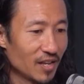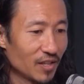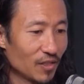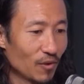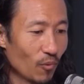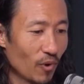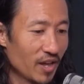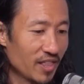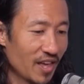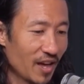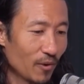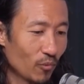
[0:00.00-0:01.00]
to stop
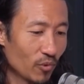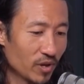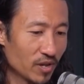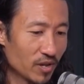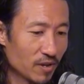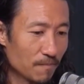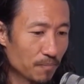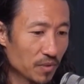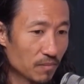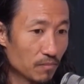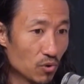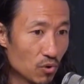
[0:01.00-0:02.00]
fighting their body
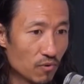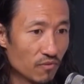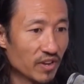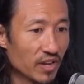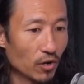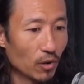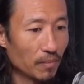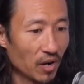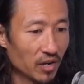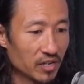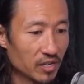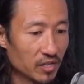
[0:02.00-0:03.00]
and start
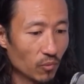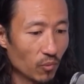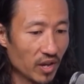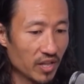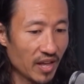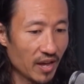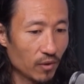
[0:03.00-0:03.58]
flowing with it.